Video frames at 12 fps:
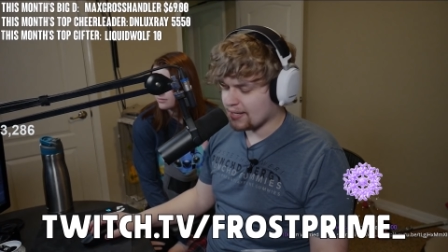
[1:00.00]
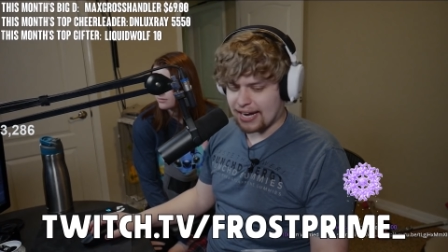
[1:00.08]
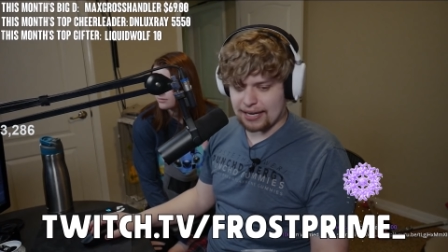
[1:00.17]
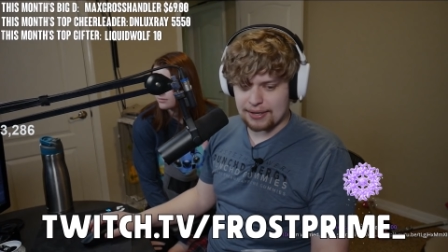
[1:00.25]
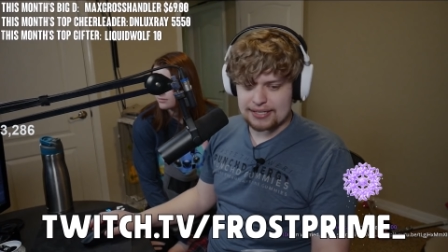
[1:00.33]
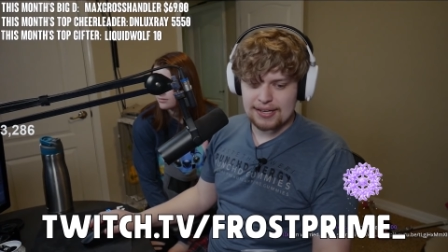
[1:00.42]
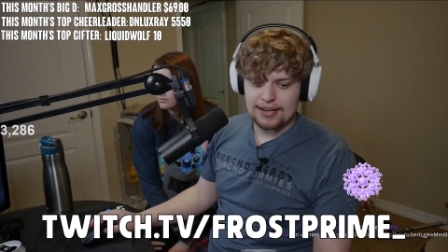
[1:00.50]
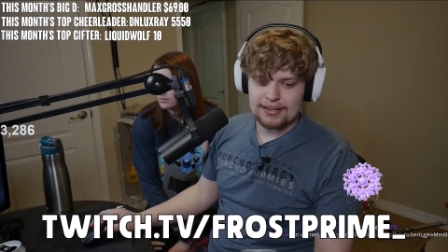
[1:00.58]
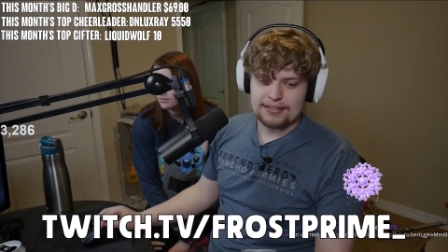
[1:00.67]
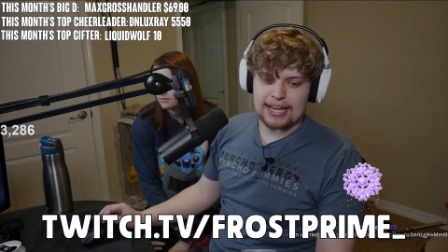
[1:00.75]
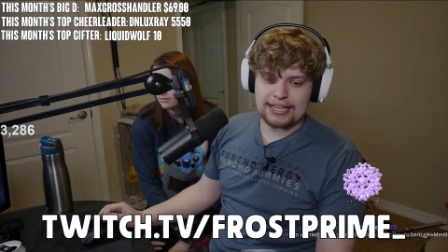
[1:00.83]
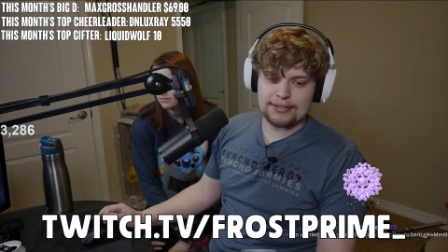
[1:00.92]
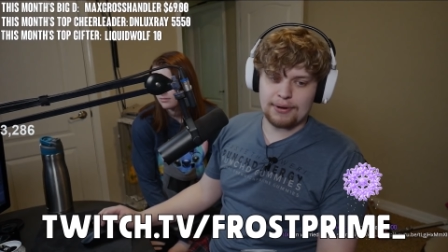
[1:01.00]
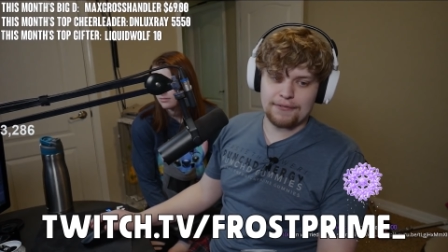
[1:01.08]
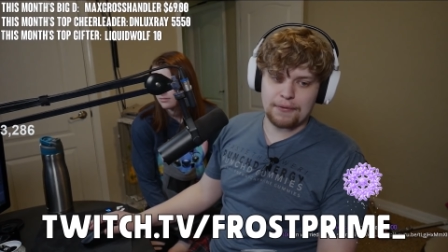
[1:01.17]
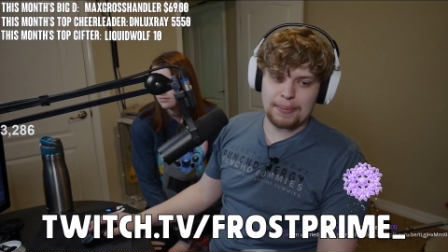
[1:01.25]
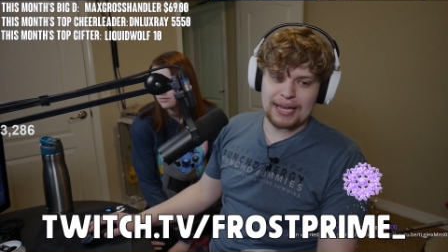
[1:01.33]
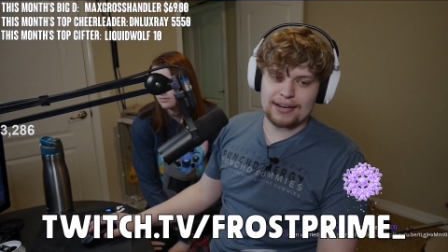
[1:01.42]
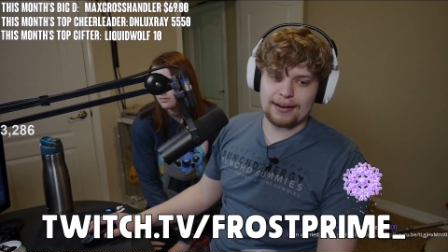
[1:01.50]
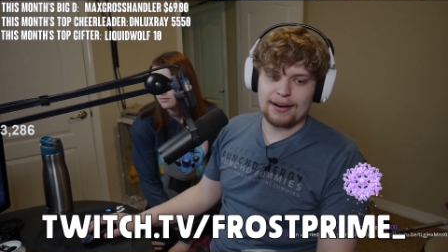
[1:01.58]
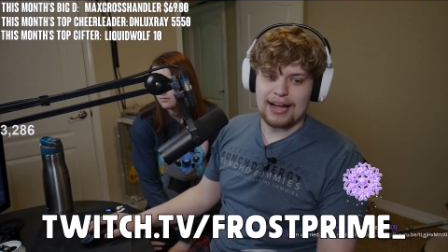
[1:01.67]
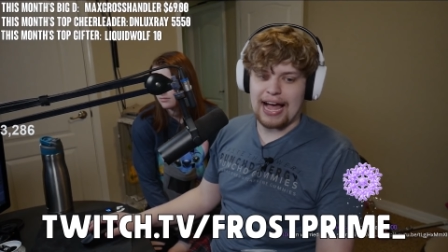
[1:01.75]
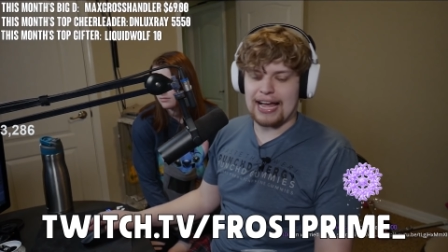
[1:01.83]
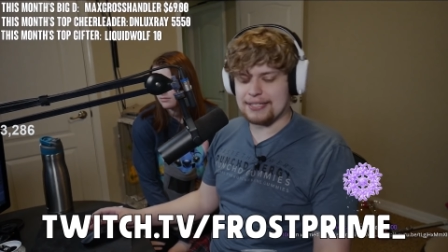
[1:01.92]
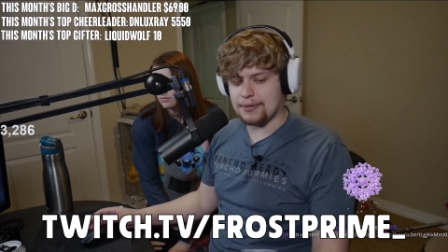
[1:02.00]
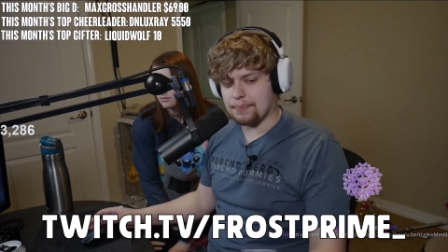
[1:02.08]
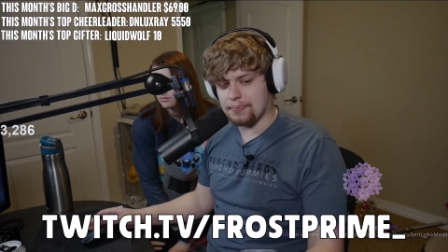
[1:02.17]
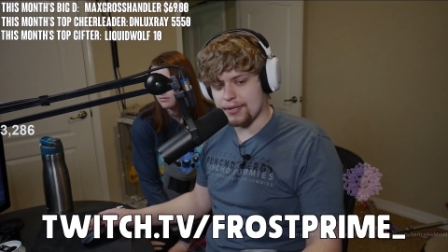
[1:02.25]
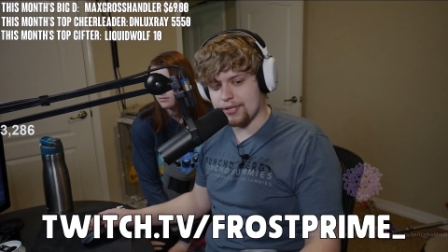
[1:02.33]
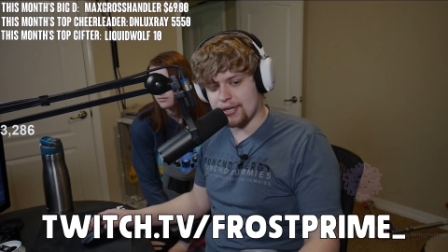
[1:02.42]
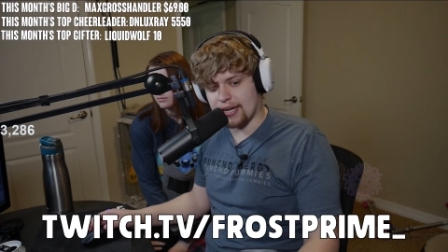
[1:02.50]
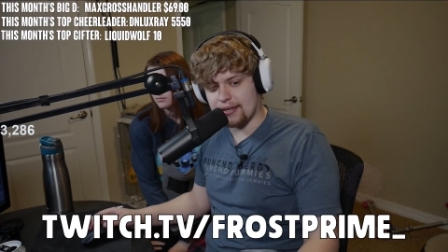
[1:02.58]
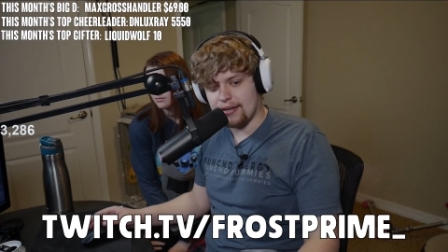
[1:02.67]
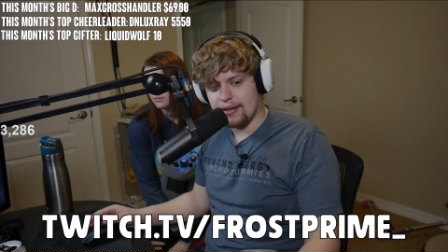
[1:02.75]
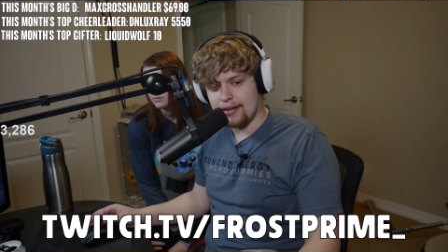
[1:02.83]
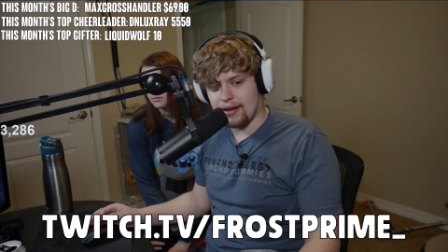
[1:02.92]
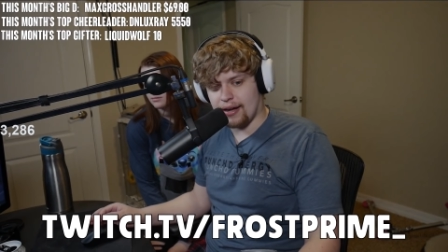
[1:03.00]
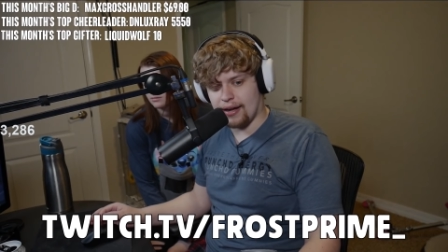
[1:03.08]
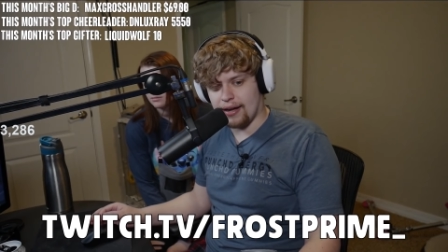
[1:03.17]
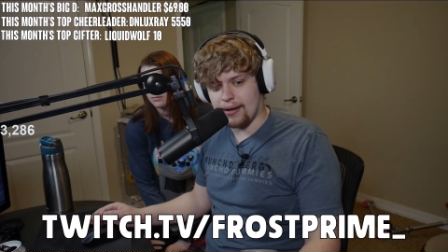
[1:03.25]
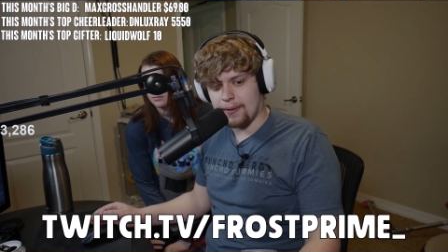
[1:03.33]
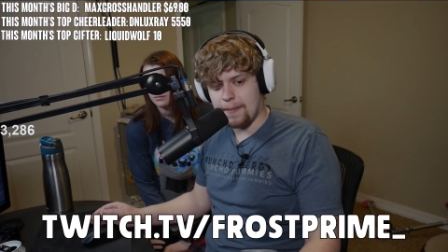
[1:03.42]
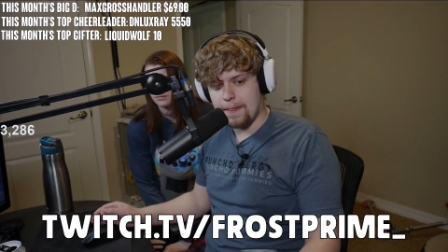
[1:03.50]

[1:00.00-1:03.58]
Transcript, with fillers: you. Anyways, thank you all for being here. I do appreciate it. Uh,